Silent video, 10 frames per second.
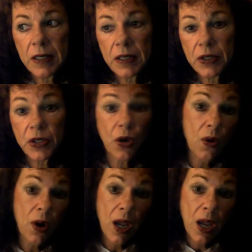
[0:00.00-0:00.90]

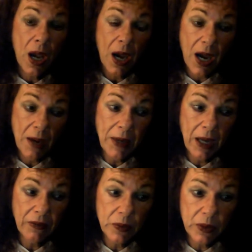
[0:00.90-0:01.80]
So I'm
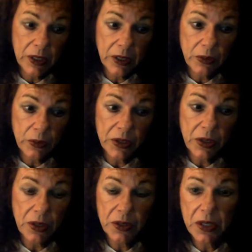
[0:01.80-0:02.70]
having really good
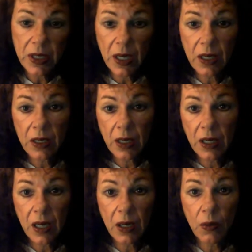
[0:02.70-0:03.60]
results, and
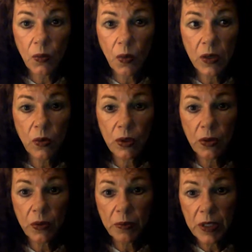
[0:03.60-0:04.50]
I want to
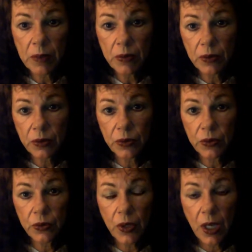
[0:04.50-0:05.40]
work with people
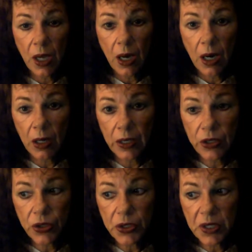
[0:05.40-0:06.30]
who are
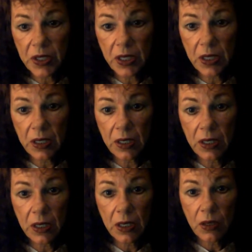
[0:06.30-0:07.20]
interested
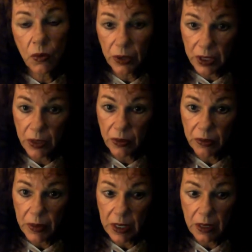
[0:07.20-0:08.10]
in working with
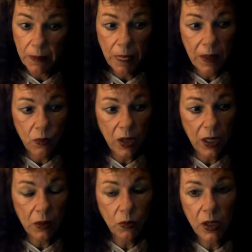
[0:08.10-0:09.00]
me
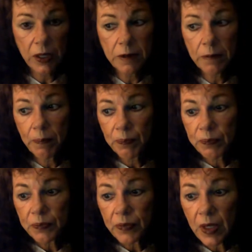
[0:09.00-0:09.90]
one-on-one.
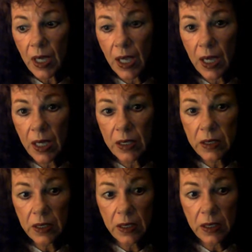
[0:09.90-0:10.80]
And